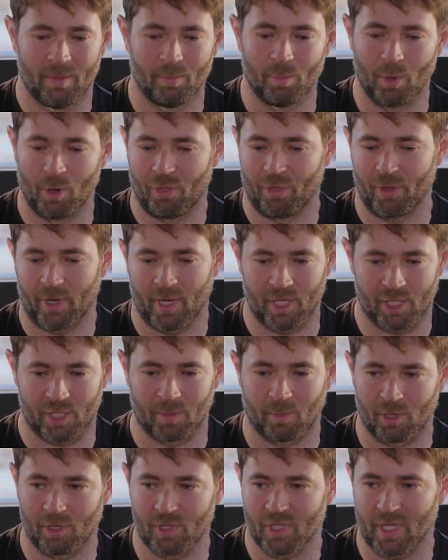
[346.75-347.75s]
both the
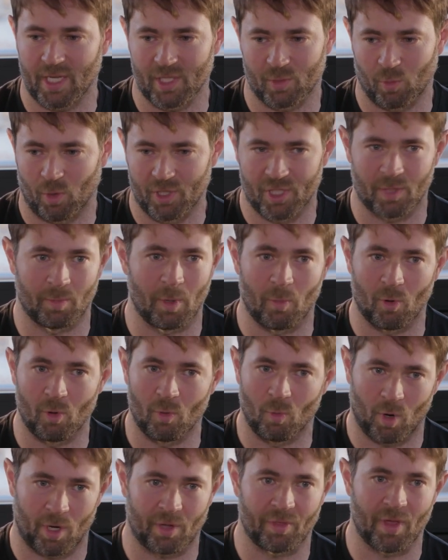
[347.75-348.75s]
customers as well as the people
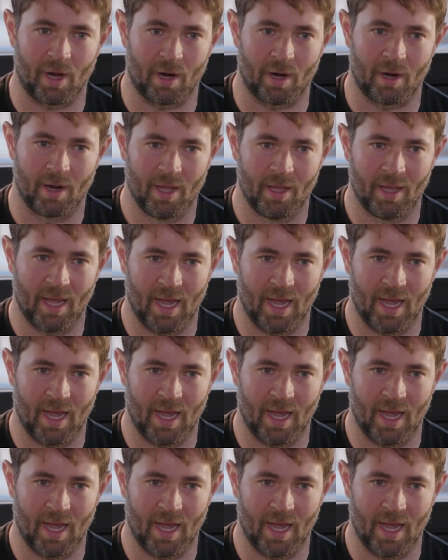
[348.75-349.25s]
who work there,